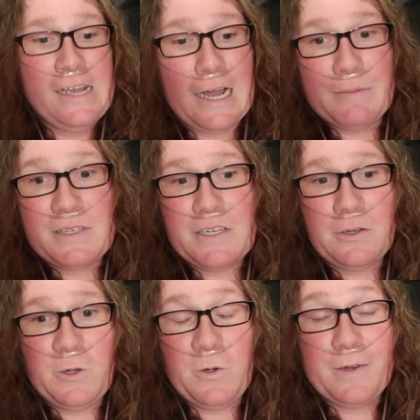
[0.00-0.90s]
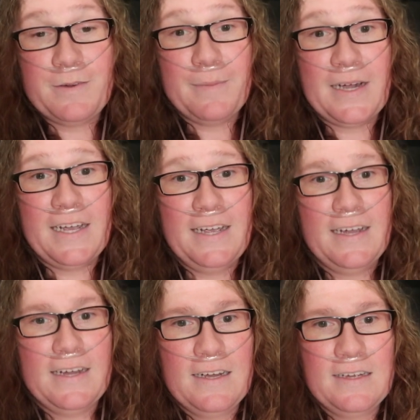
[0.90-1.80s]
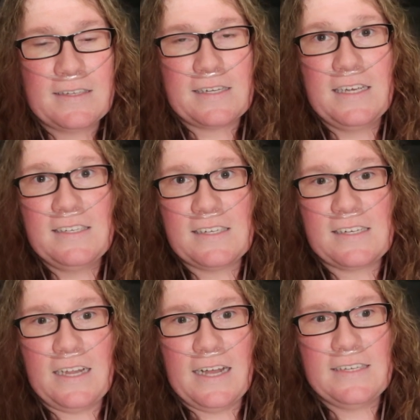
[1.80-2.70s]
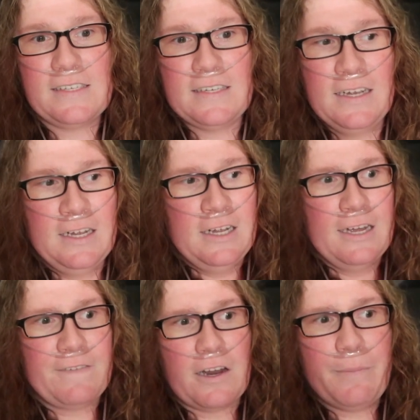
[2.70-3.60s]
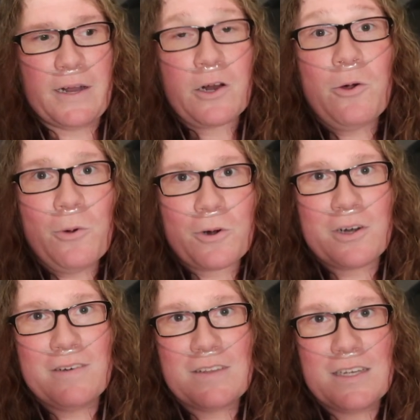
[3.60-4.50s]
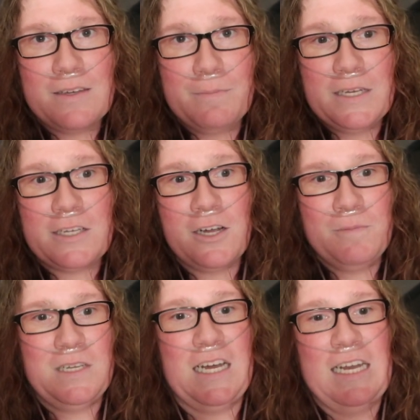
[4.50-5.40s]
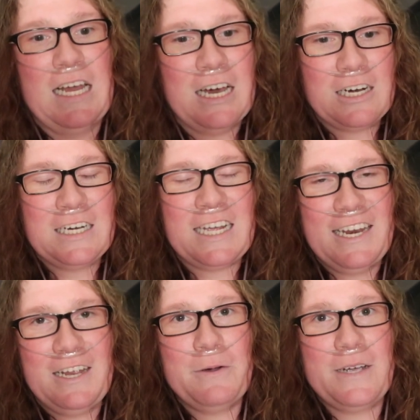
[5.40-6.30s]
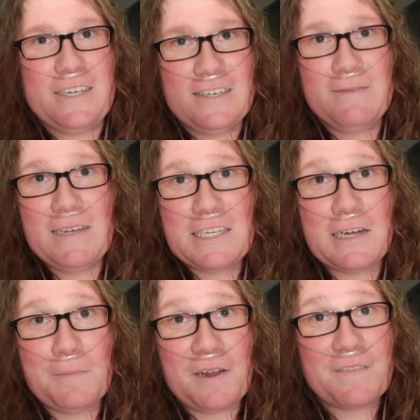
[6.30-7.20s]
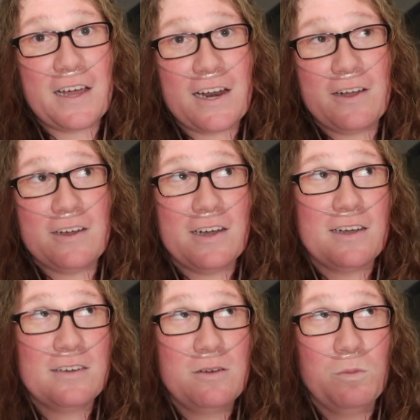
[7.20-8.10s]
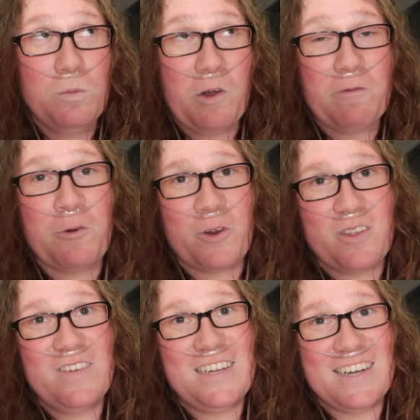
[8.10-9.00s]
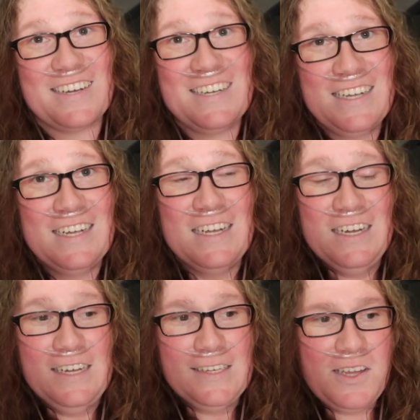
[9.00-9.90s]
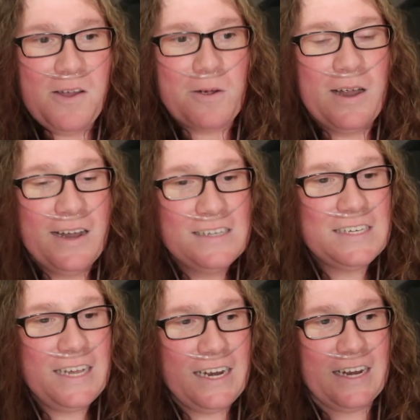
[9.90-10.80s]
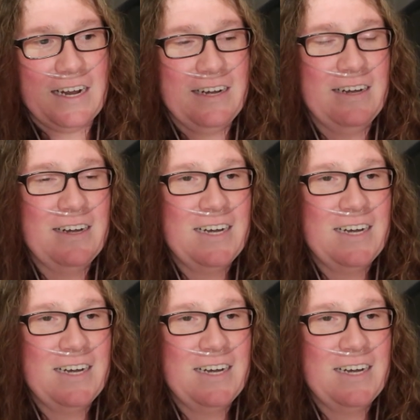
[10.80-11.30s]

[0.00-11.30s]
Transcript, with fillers: I'm still doing my uh, statistics class. I've got about a quarter of the midterm done, one hundred ninety question midterm, and I've got uh, one fourth of it done. So, getting there.